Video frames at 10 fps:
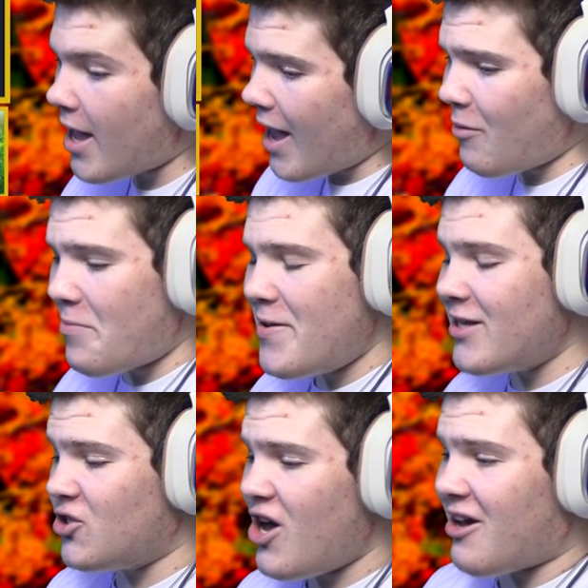And we
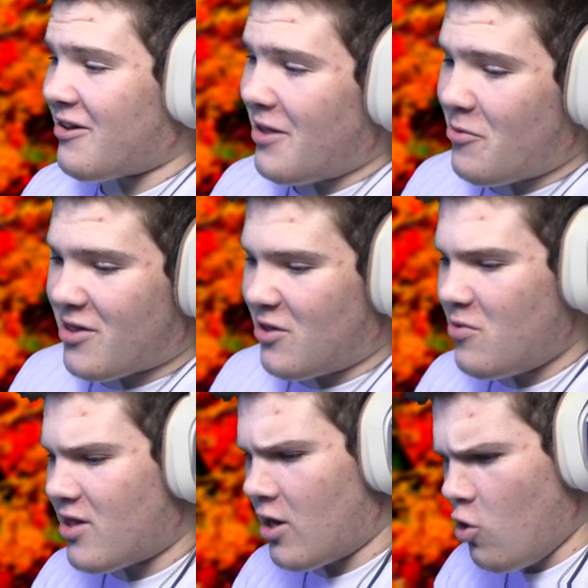beat Chuck. That was too
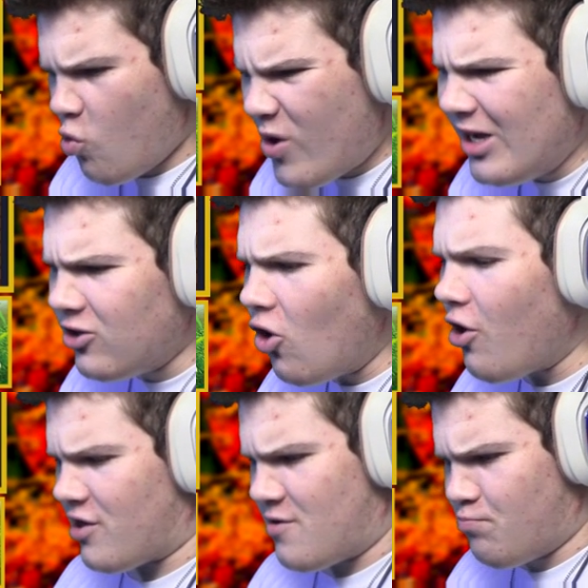easy. We
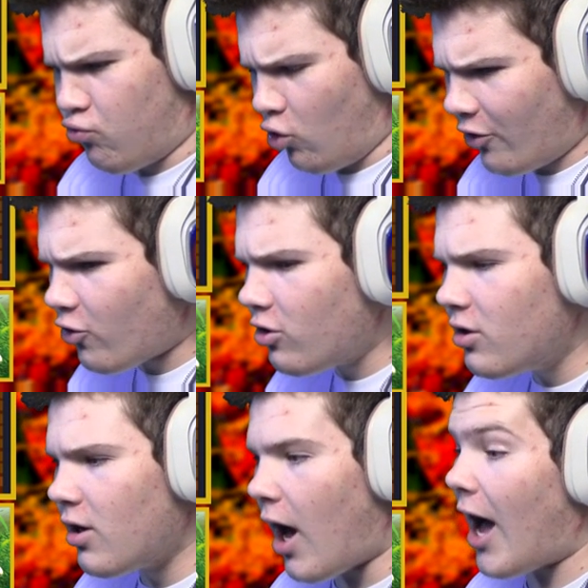lost, brother!
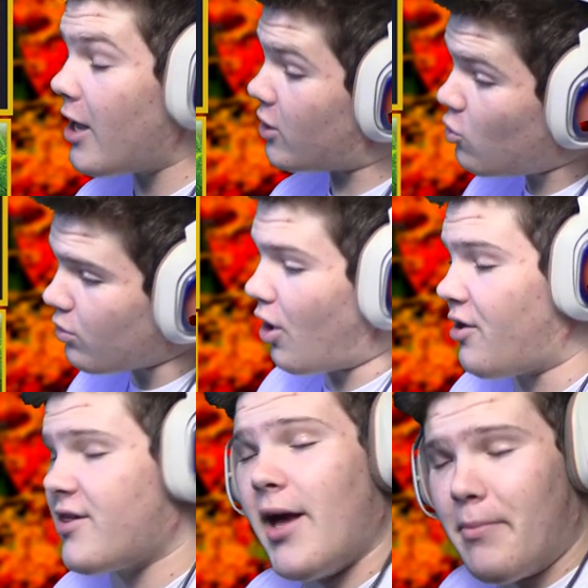You
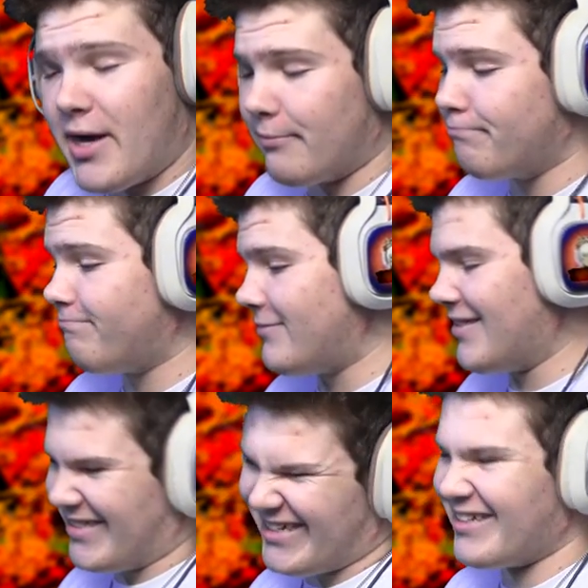lost, not me.
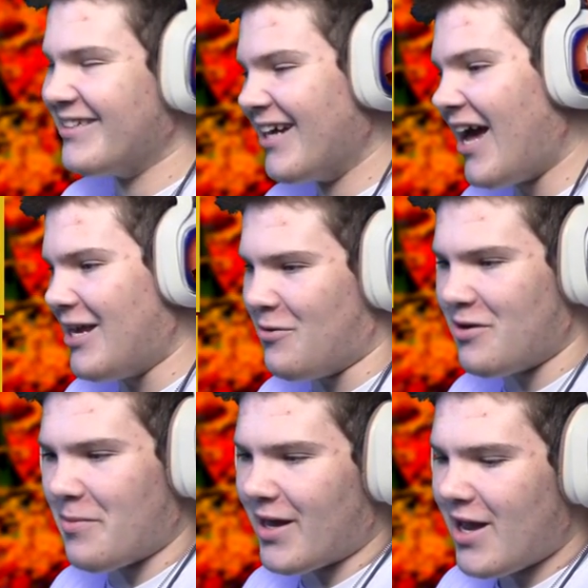I know what
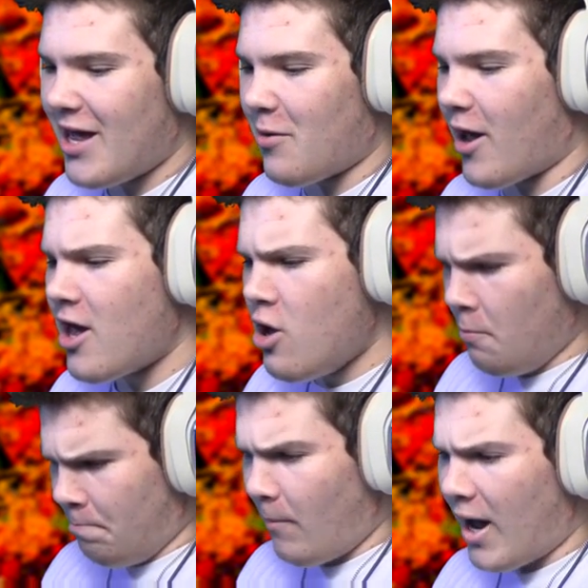he meant. Anyway.
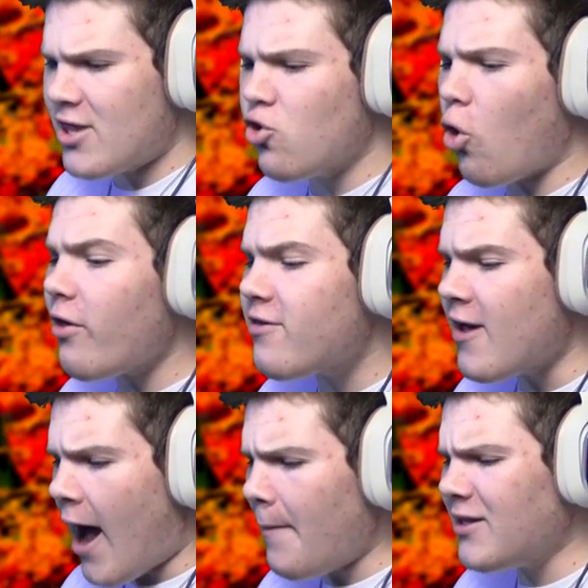I lost?
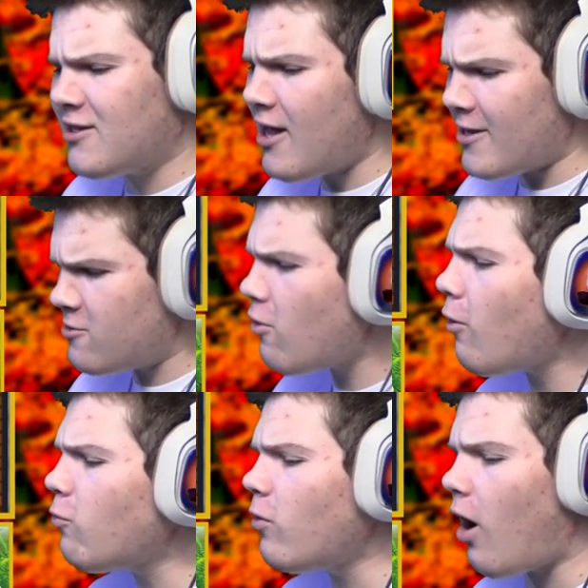How about that? You're
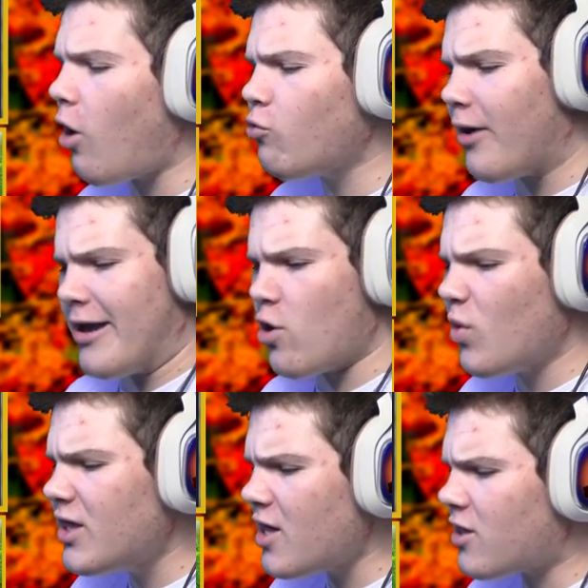all, all right. You're
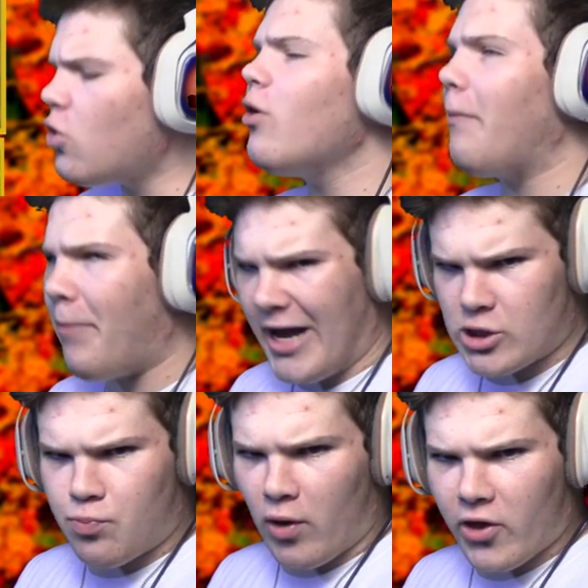worthy of Storm
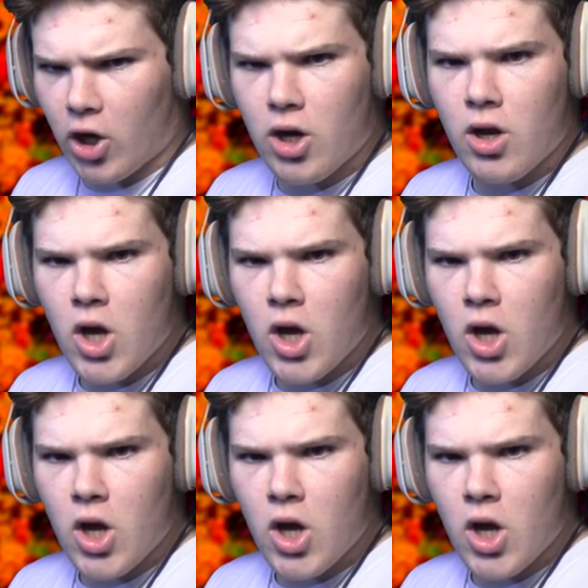Badge, brother.